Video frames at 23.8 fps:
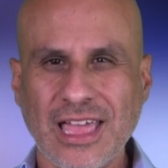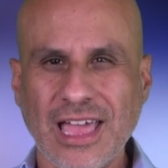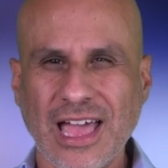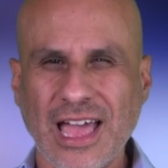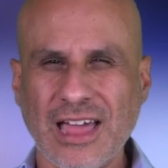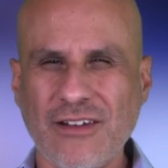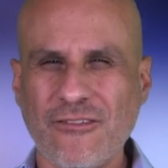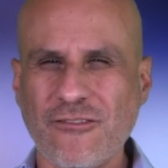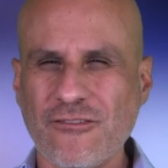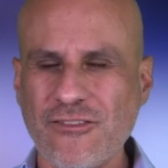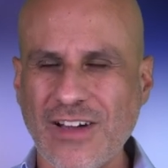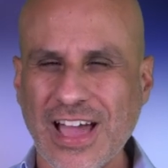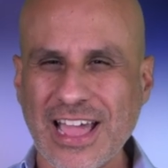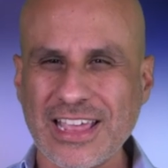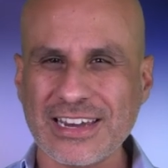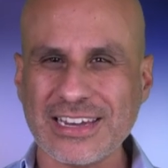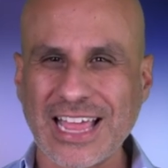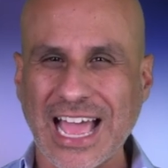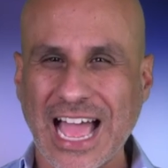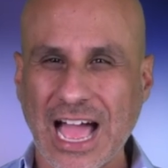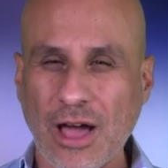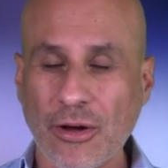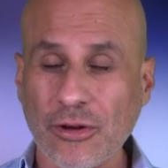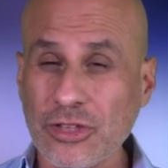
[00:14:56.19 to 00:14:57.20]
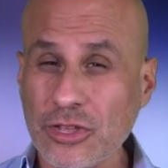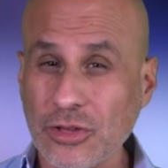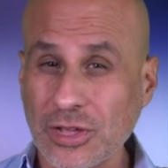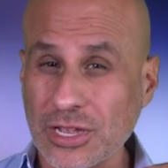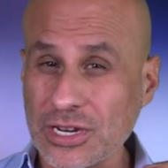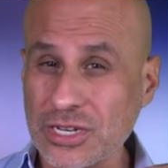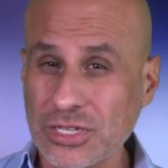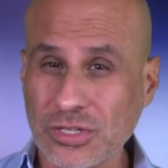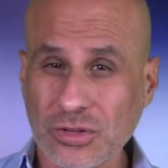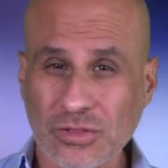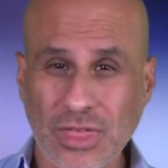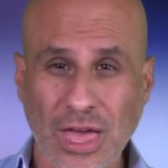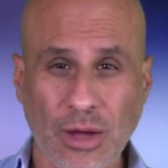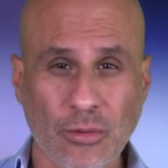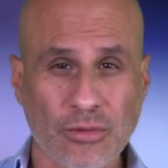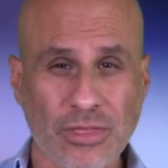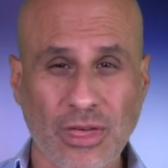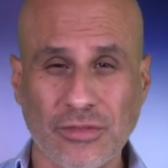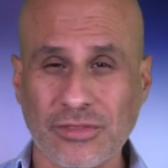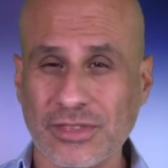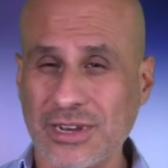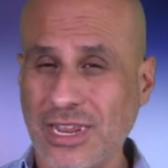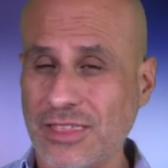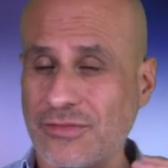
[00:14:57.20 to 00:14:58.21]
and find how you can do that
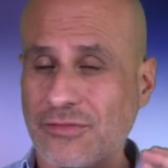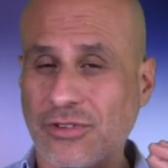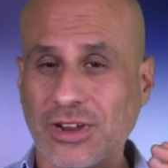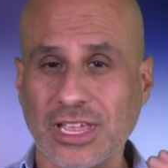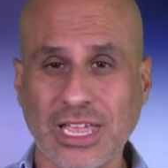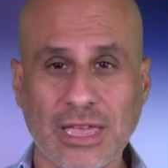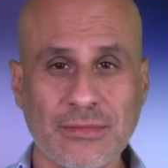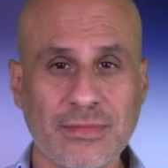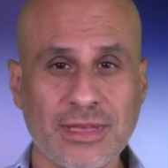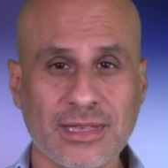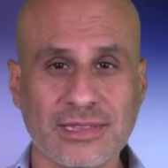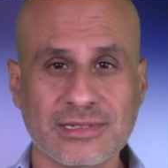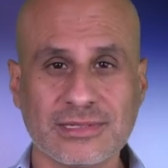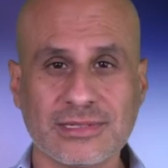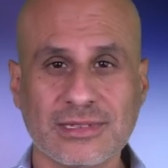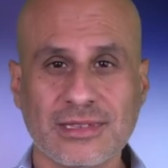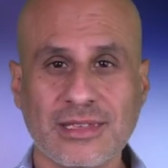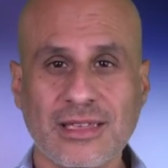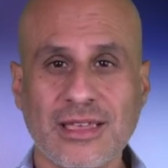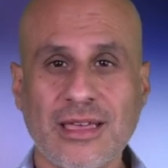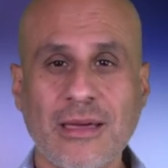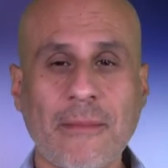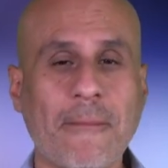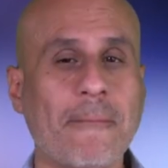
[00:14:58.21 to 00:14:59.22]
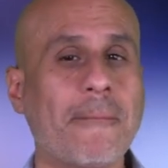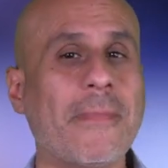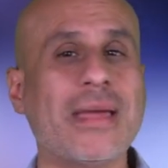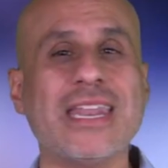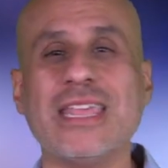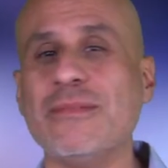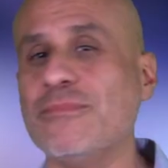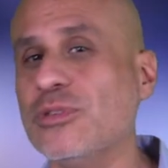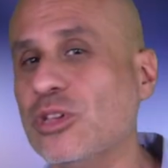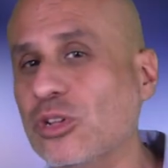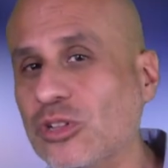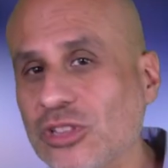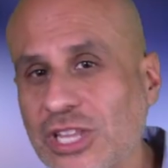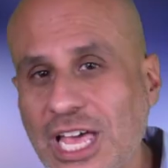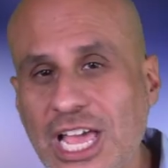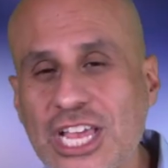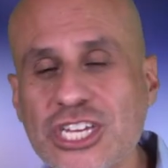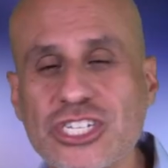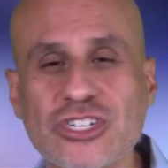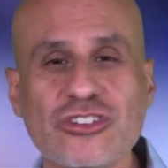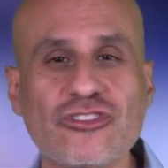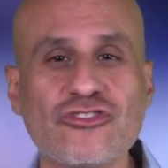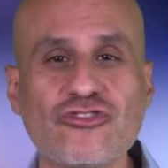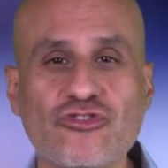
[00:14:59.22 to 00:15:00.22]
without the need for gimmicks,
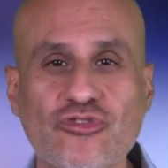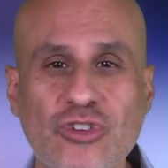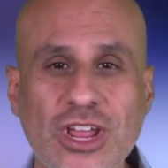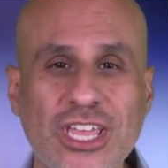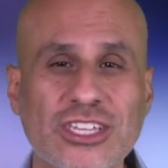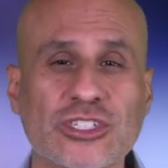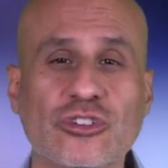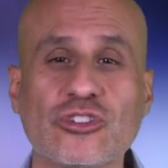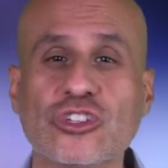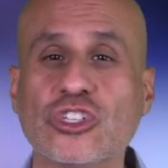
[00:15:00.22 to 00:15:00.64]
manipulation, tricks, or